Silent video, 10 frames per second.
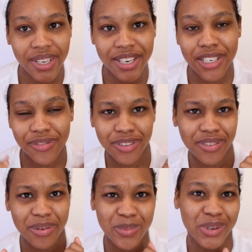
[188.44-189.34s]
It just feels
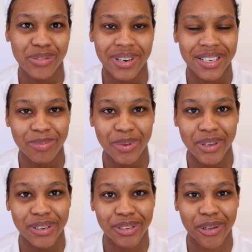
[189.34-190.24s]
very moisturized, to be
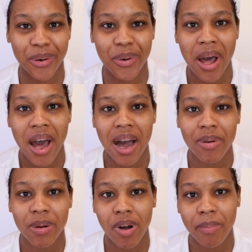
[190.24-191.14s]
honest. So I'm
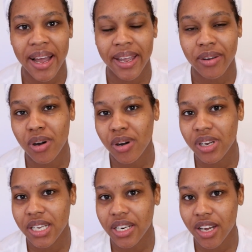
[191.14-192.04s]
gonna pop back
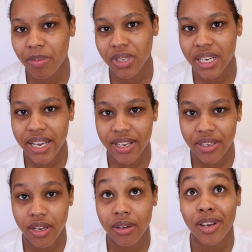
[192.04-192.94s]
on in a couple
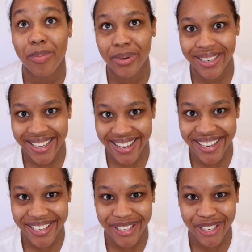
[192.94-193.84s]
of
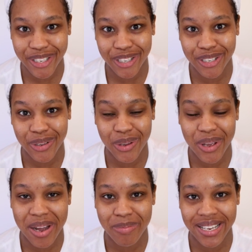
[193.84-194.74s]
days just to show
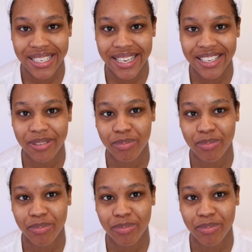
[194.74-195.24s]
you how my skin is